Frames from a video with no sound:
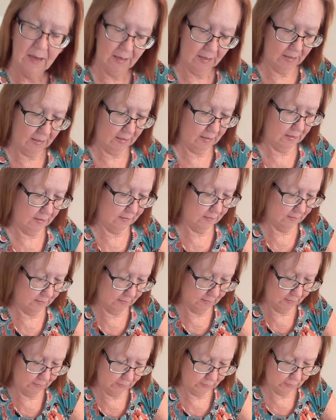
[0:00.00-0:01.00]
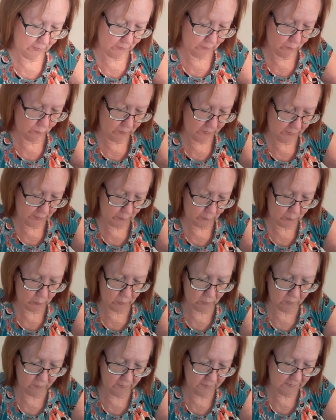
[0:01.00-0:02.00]
And when you
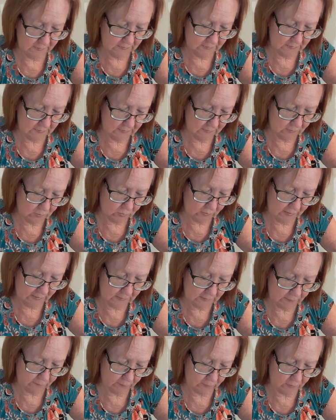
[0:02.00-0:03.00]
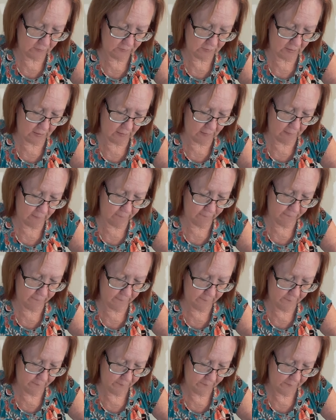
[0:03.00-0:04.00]
pull these transfers off,
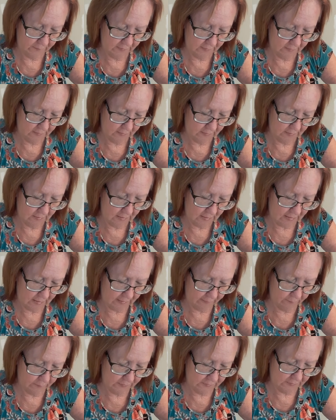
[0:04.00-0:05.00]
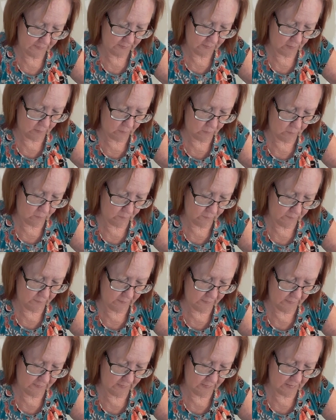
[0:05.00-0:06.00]
I've been
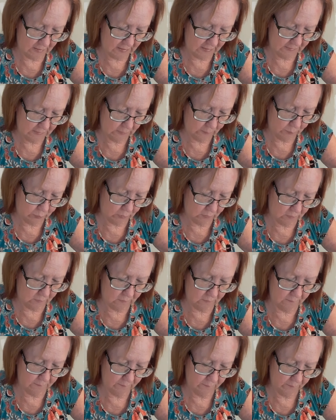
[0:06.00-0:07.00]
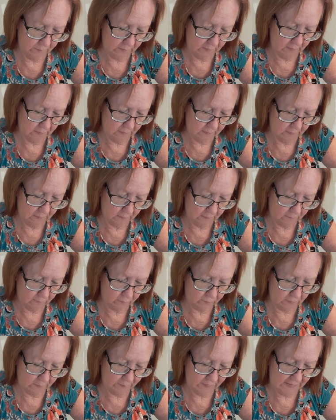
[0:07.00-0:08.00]
told not to pull
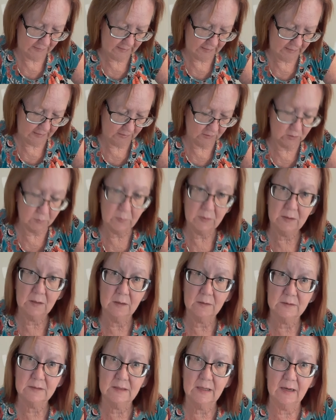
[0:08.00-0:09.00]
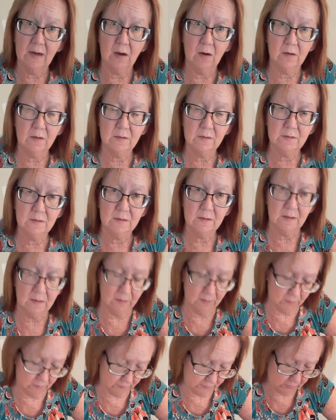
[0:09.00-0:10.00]
from the edge because they are a
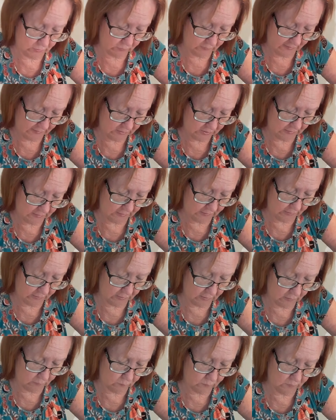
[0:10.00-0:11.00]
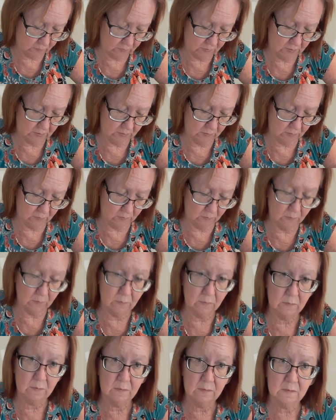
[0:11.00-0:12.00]
little stretchy and you don't want
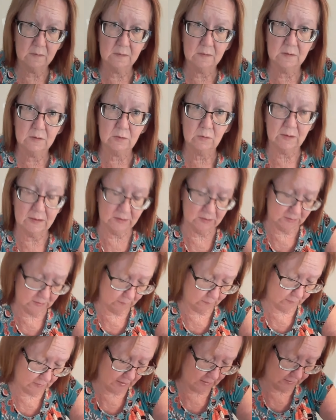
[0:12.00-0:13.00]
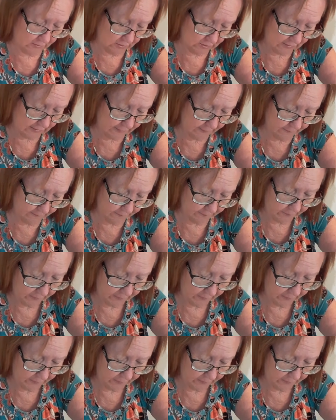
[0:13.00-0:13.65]
to stretch them out of shape.